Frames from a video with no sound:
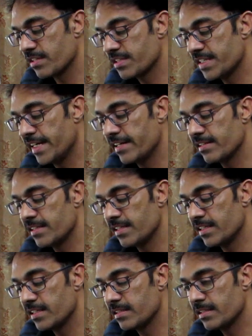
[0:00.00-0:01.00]
cell
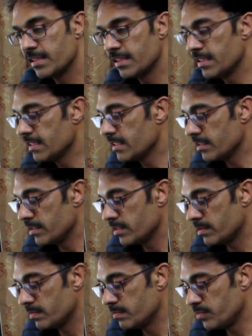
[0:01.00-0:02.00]
they
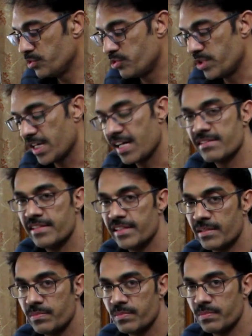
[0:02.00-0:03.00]
uh, utilize their
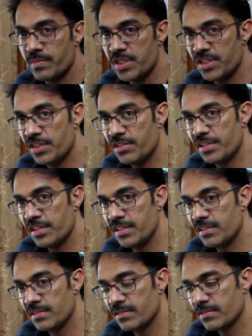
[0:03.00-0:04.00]
machinery
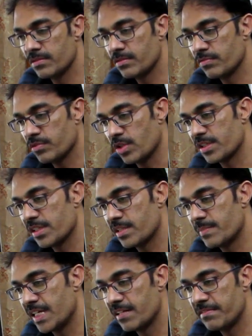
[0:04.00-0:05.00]
for their
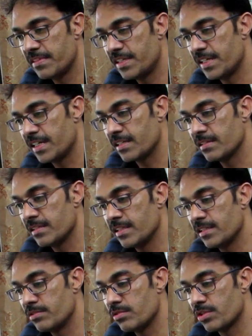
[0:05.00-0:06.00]
benefit and they
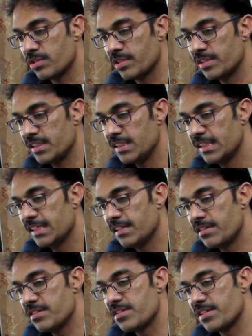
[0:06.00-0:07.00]
not only
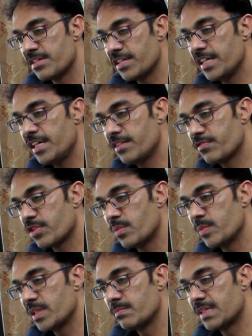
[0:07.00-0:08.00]
regenerate from
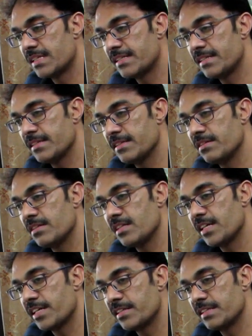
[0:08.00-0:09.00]
it but in the
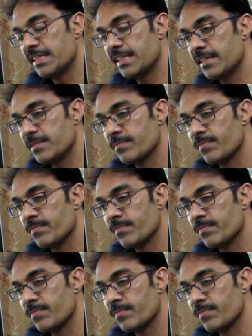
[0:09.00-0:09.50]
end they